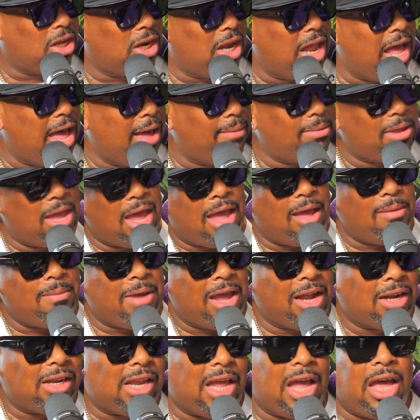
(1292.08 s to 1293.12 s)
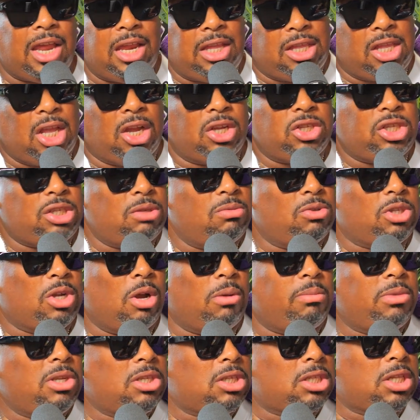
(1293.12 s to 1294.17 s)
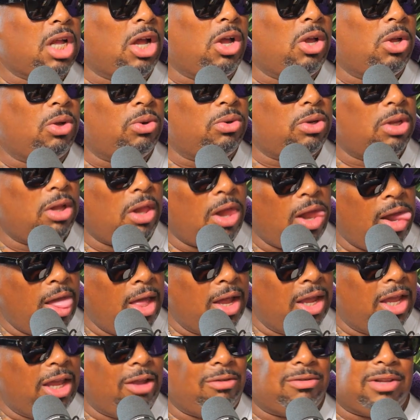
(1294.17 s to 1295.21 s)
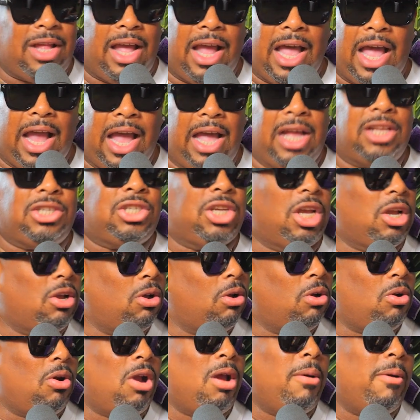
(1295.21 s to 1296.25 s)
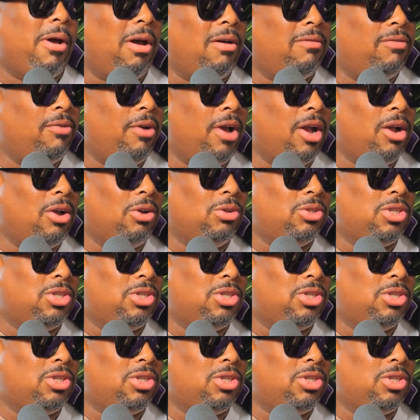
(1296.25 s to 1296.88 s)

a nap, came back down. He thought she was going to be stoned. He was like, I got to check on Grandma before I go